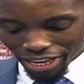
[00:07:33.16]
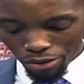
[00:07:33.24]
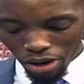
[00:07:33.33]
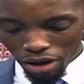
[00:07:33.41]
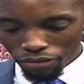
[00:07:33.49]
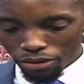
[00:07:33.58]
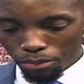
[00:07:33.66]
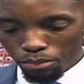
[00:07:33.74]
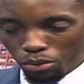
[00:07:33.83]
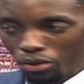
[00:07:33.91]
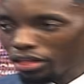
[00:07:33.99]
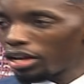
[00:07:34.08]
you love them
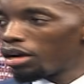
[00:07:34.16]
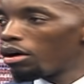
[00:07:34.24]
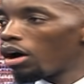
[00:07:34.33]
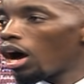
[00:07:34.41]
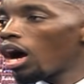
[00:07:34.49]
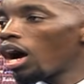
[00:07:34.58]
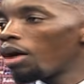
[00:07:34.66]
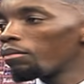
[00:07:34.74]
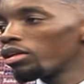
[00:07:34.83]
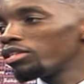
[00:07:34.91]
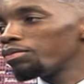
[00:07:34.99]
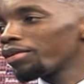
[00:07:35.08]
both.
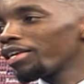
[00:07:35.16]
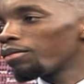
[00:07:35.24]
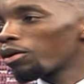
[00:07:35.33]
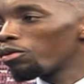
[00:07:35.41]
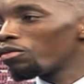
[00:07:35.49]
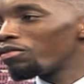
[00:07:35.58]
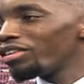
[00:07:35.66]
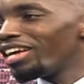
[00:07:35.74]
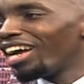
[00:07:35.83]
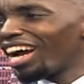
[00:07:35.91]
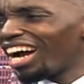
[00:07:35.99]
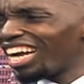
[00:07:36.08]
Mnajipigia makofi.
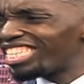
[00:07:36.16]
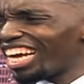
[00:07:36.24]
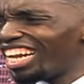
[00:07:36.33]
Acha